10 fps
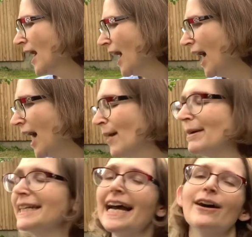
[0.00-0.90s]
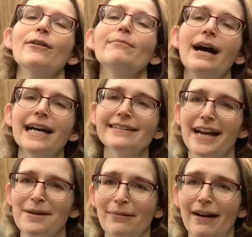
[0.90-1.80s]
Now, my
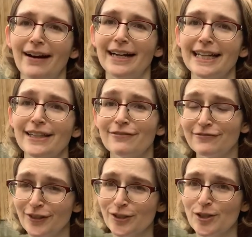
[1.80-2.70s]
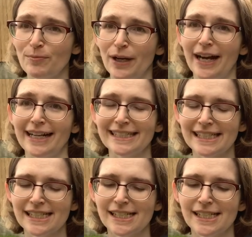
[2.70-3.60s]
library, the first
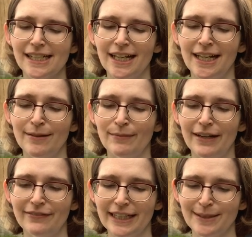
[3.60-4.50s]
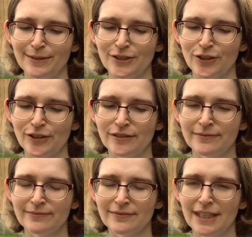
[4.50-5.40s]
prize available to you
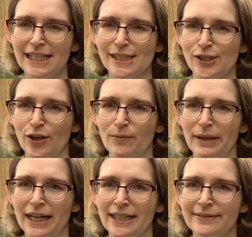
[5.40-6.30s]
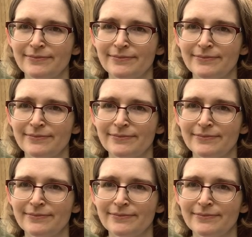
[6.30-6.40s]
is a tote bag.